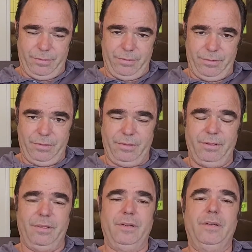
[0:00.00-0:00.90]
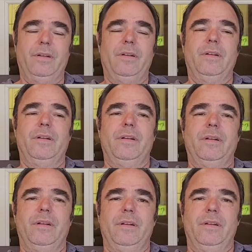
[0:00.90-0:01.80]

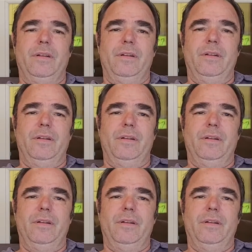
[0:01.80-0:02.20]
Nothing is said.